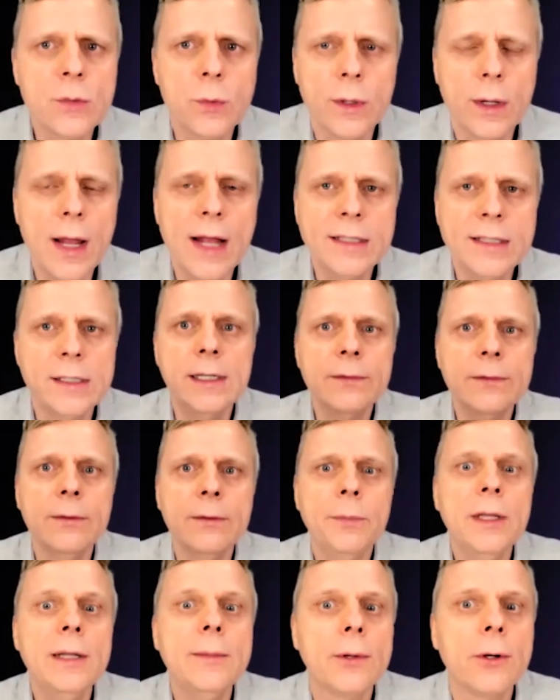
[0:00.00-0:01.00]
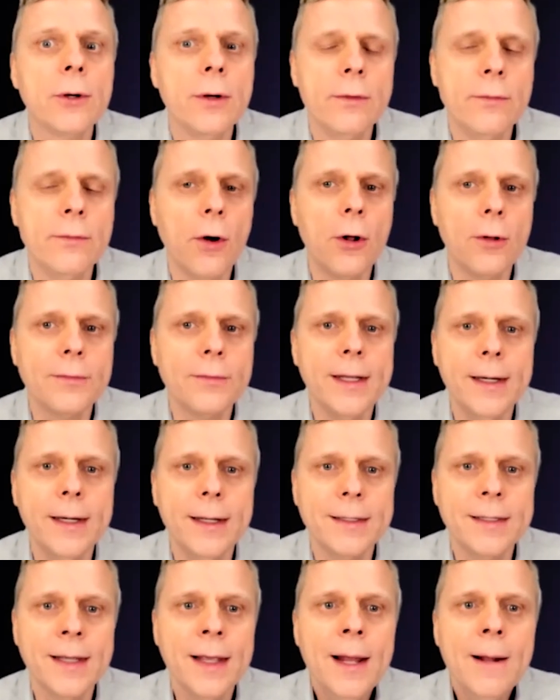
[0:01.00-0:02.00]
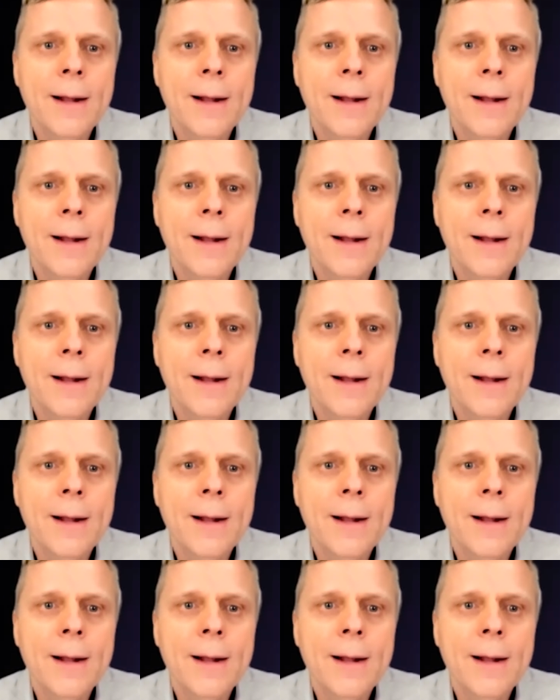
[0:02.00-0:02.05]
where lots of different people are involved in it,